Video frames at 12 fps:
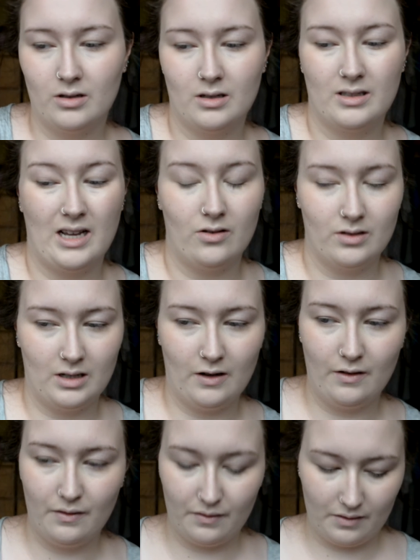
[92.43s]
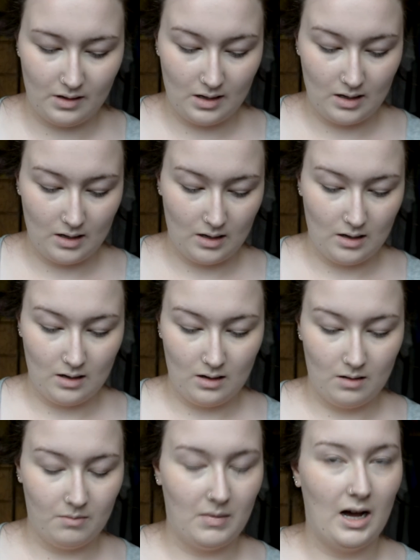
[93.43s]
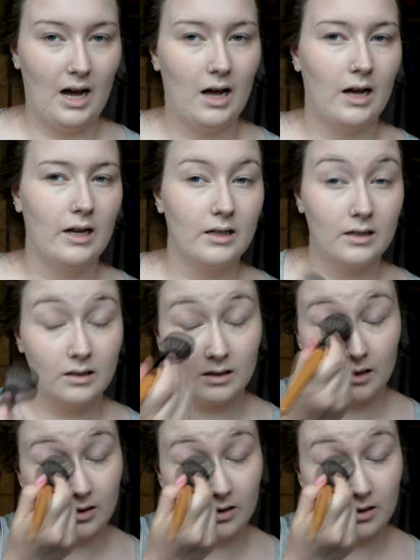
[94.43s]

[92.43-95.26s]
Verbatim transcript: to set underneath my eyes.